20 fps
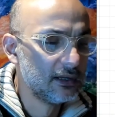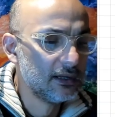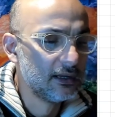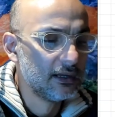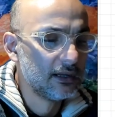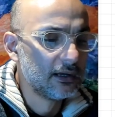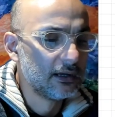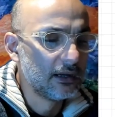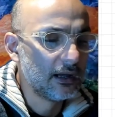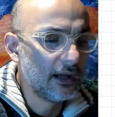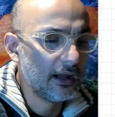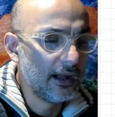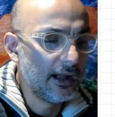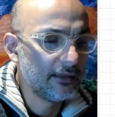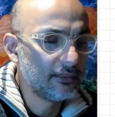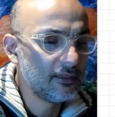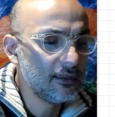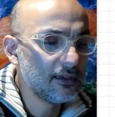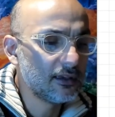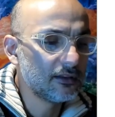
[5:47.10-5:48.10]
I
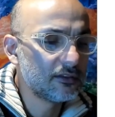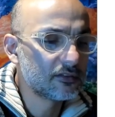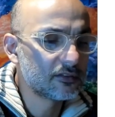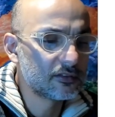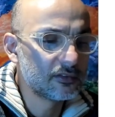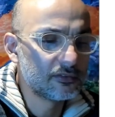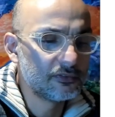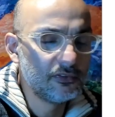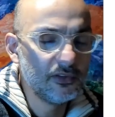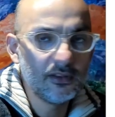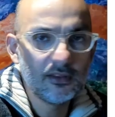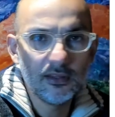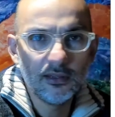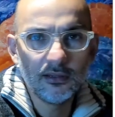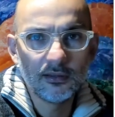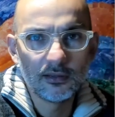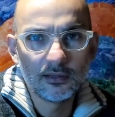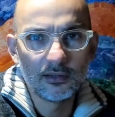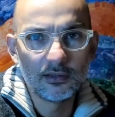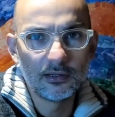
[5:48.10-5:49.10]
think it's fitting,
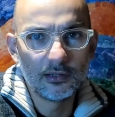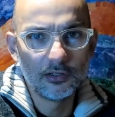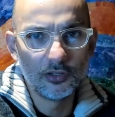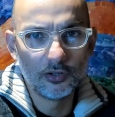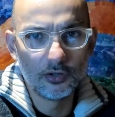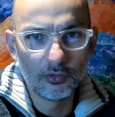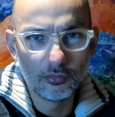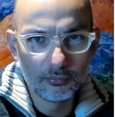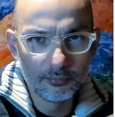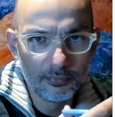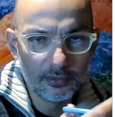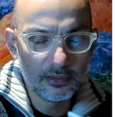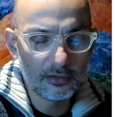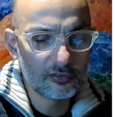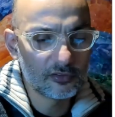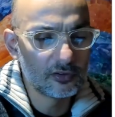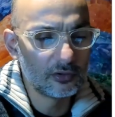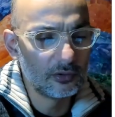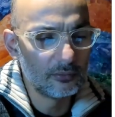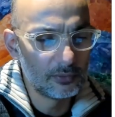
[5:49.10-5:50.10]
you know, based
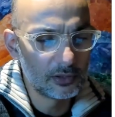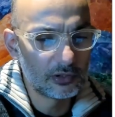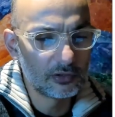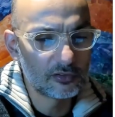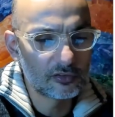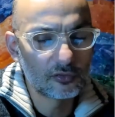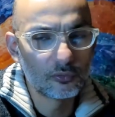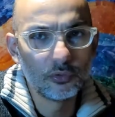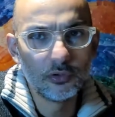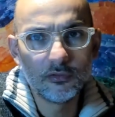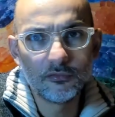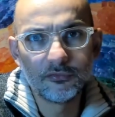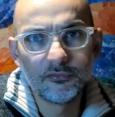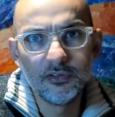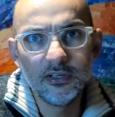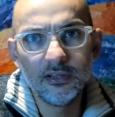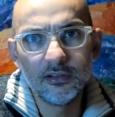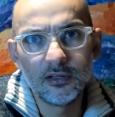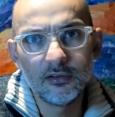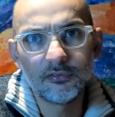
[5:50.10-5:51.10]
on, because it would have
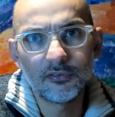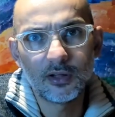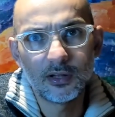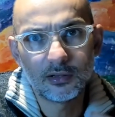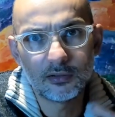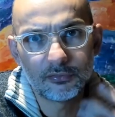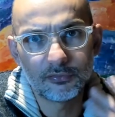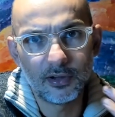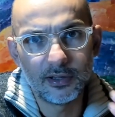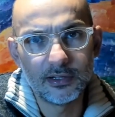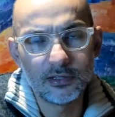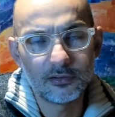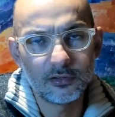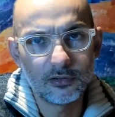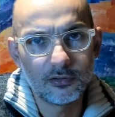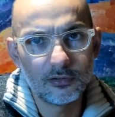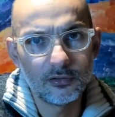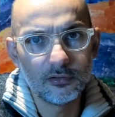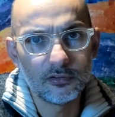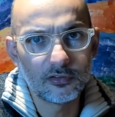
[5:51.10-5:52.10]
been difficult if I
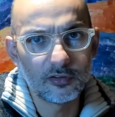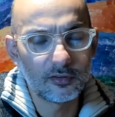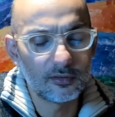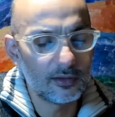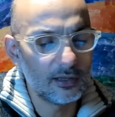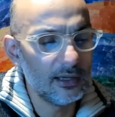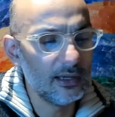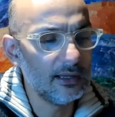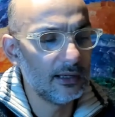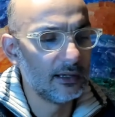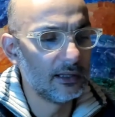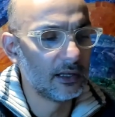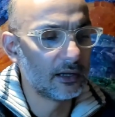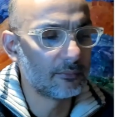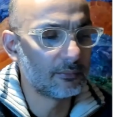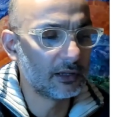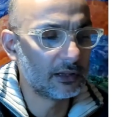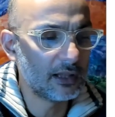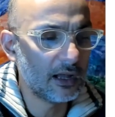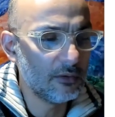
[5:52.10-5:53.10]
introduce it earlier.
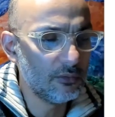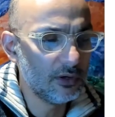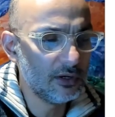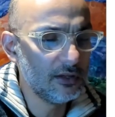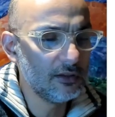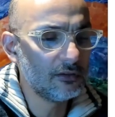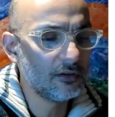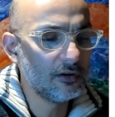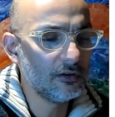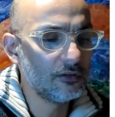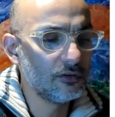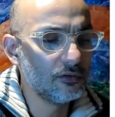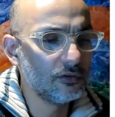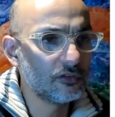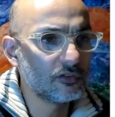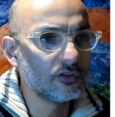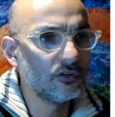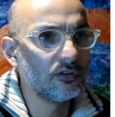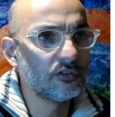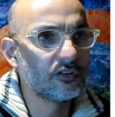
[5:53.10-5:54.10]
But I will introduce
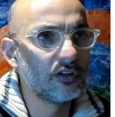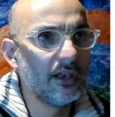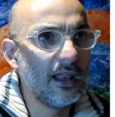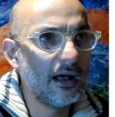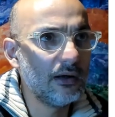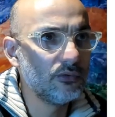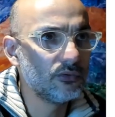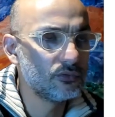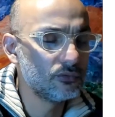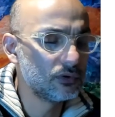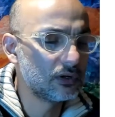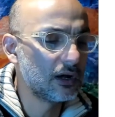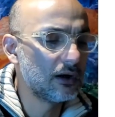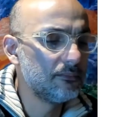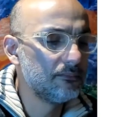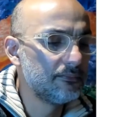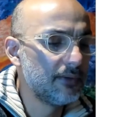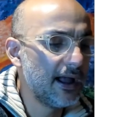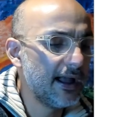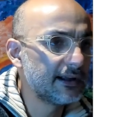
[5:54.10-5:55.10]
also now. We'll come
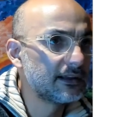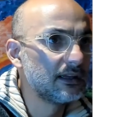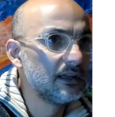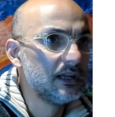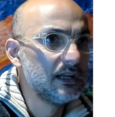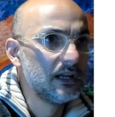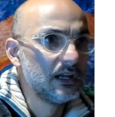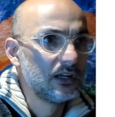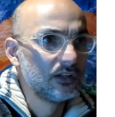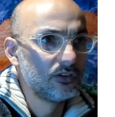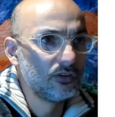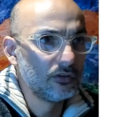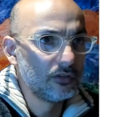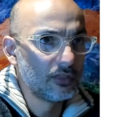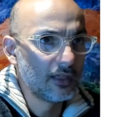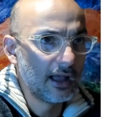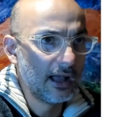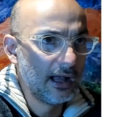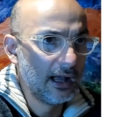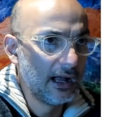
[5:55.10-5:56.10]
back to
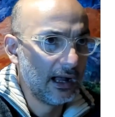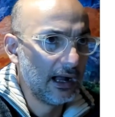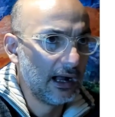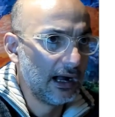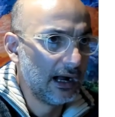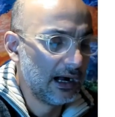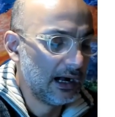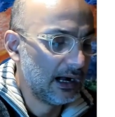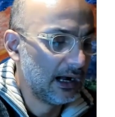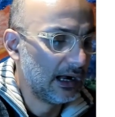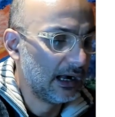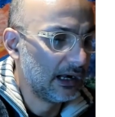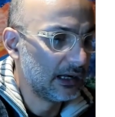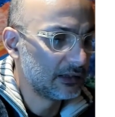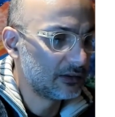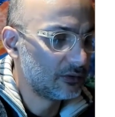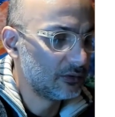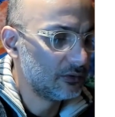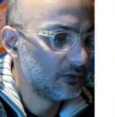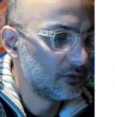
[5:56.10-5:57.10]
the
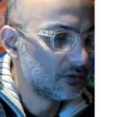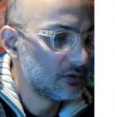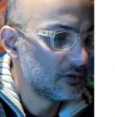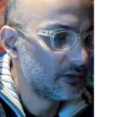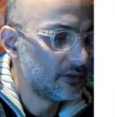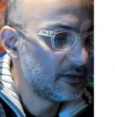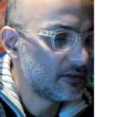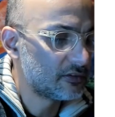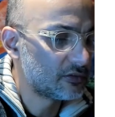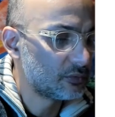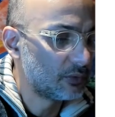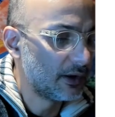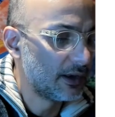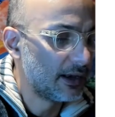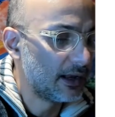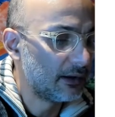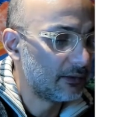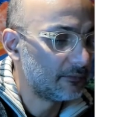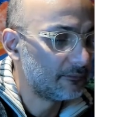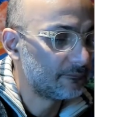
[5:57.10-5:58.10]
to this one
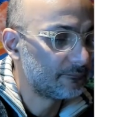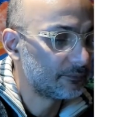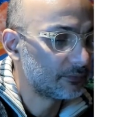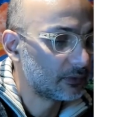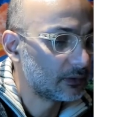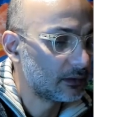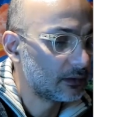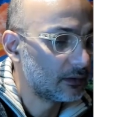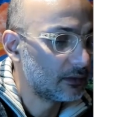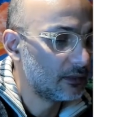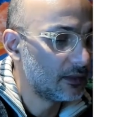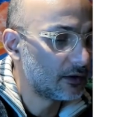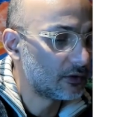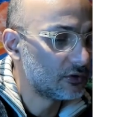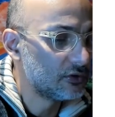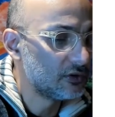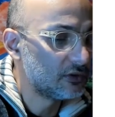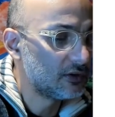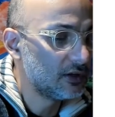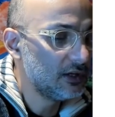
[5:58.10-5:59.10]
now, the
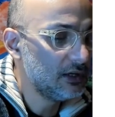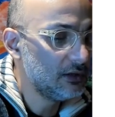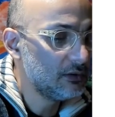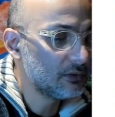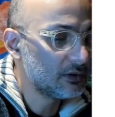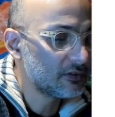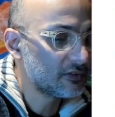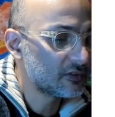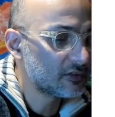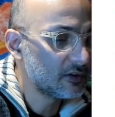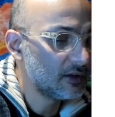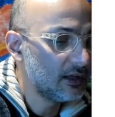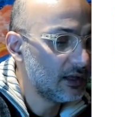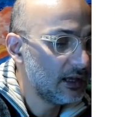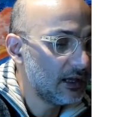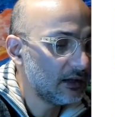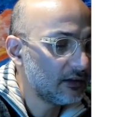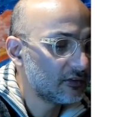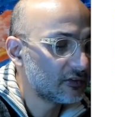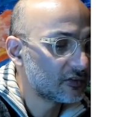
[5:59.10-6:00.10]
continuous
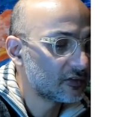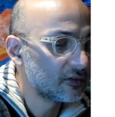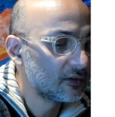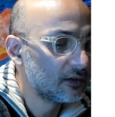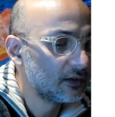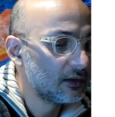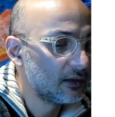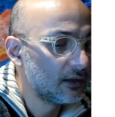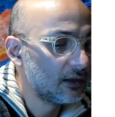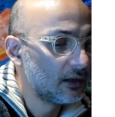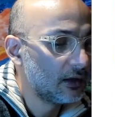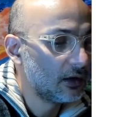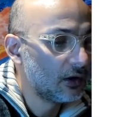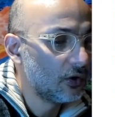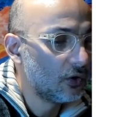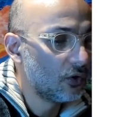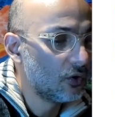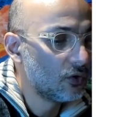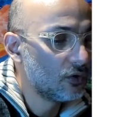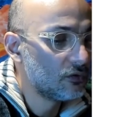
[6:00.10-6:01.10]
x
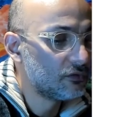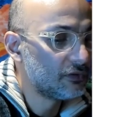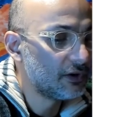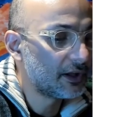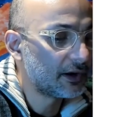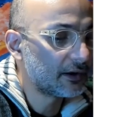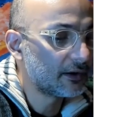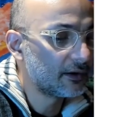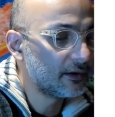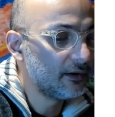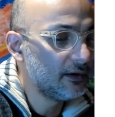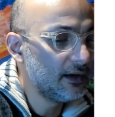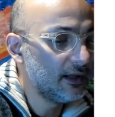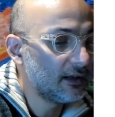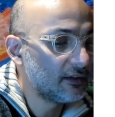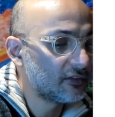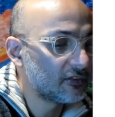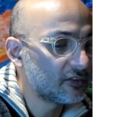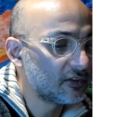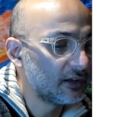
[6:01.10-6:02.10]
over
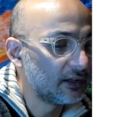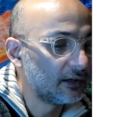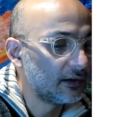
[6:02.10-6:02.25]
next n,